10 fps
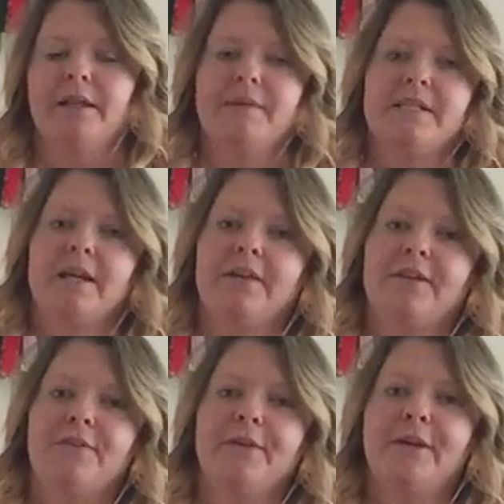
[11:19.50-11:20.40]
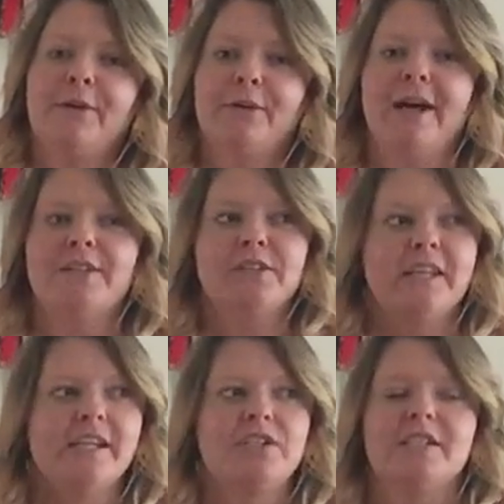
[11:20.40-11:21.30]
let me tell you,
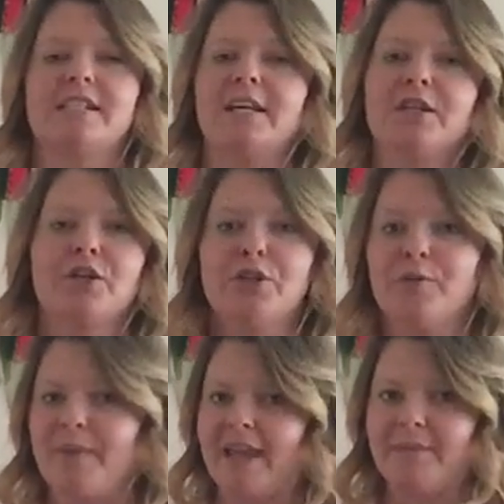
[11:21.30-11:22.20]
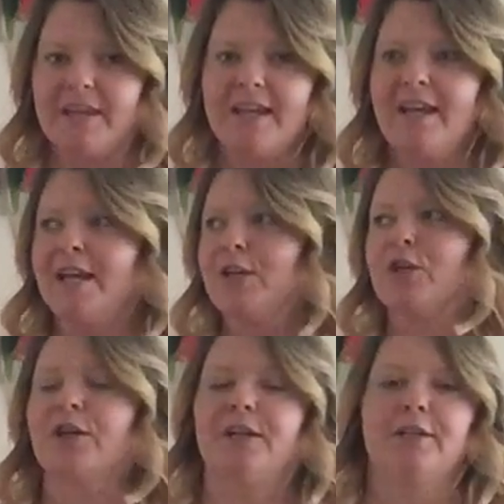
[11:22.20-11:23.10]
congratulations on your new baby.
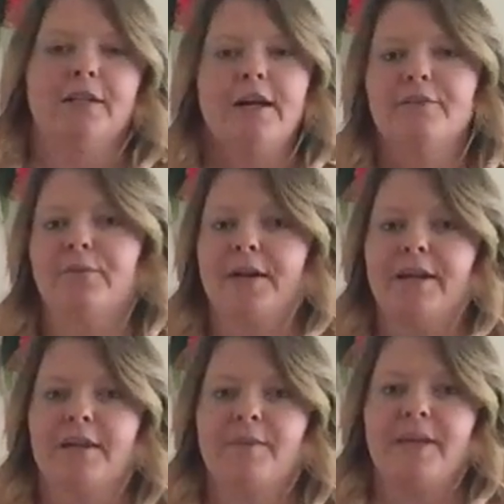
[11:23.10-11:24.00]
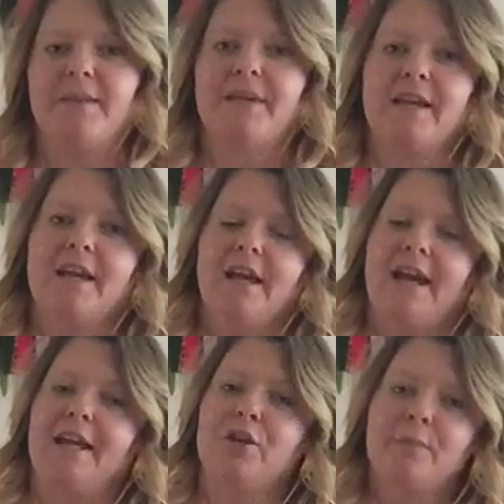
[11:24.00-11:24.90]
You're gonna love wearing your baby,
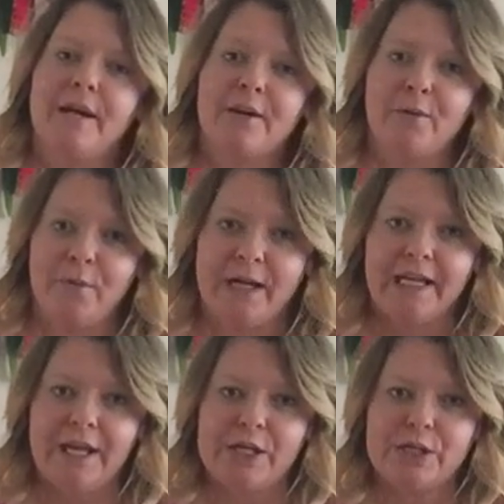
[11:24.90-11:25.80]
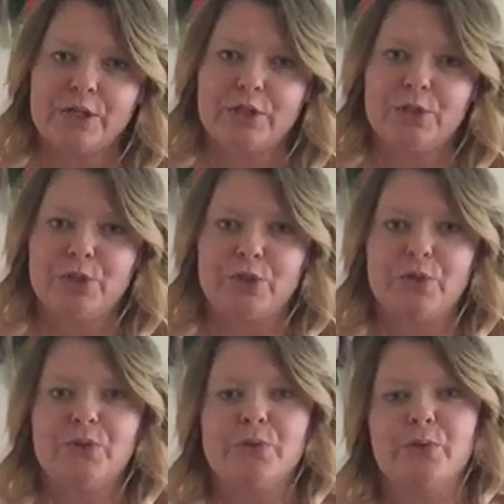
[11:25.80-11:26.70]
and no matter what carrier you
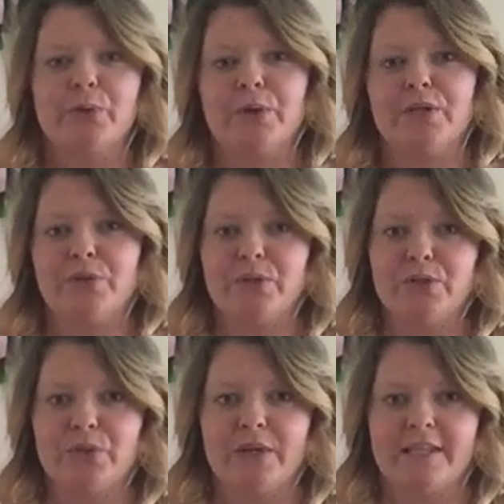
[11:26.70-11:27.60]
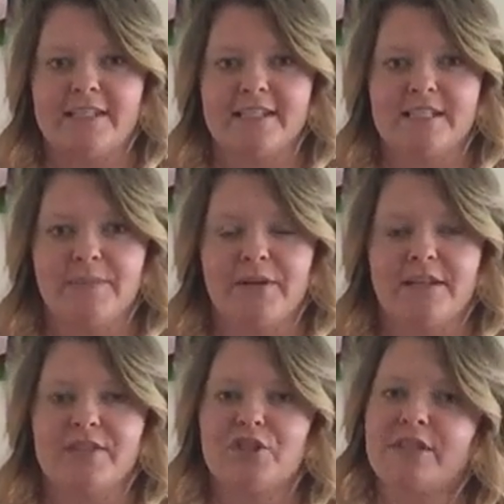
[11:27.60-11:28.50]
choose, you're going to enjoy this
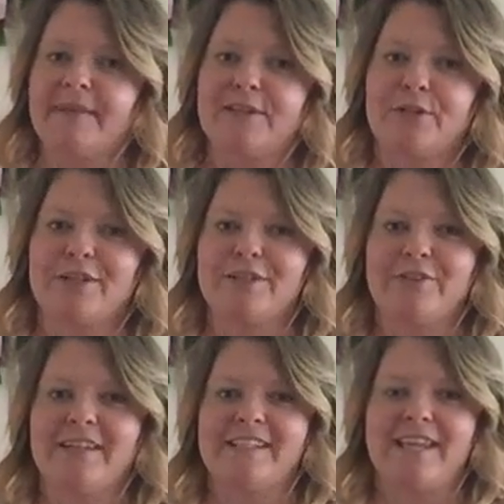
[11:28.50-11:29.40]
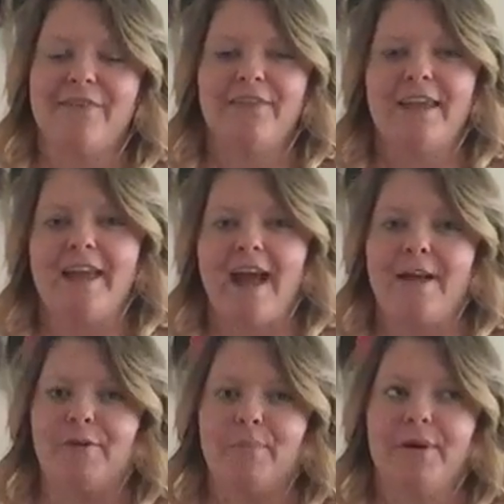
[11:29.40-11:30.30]
experience. Just make sure you're doing it safely.
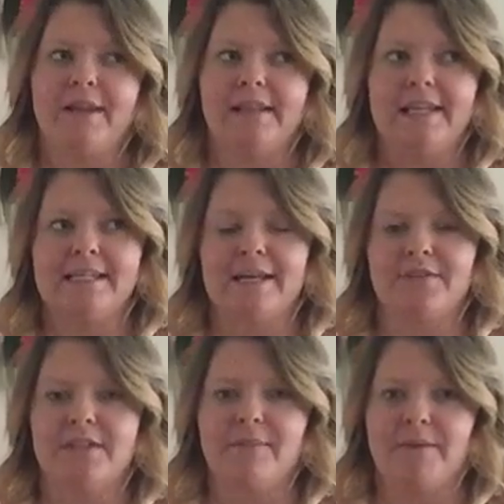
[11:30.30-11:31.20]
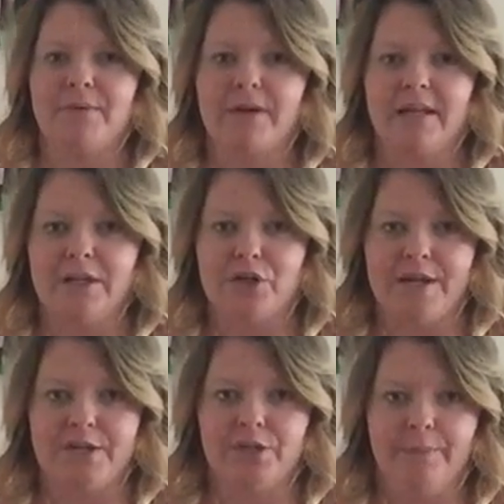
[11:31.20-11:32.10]
I will put a link down to the Baby Wearing
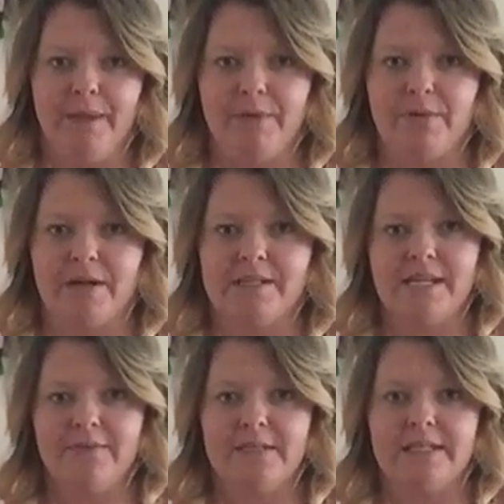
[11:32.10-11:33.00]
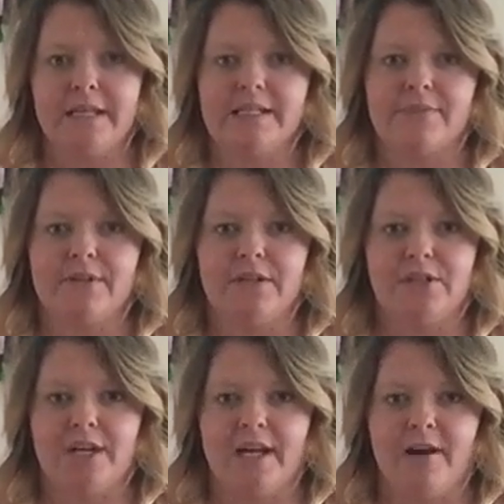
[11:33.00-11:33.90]
International Baby Wearing Safety Tips for you to
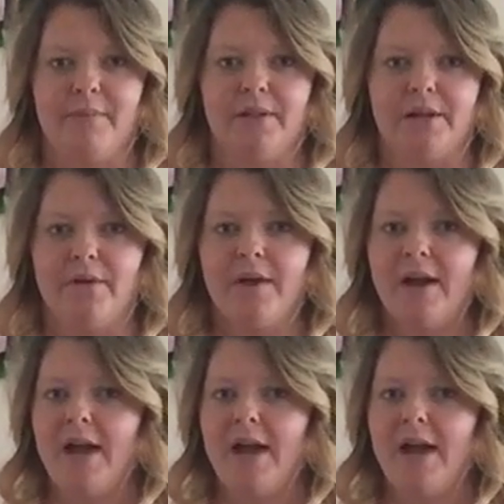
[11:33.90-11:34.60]
check out below.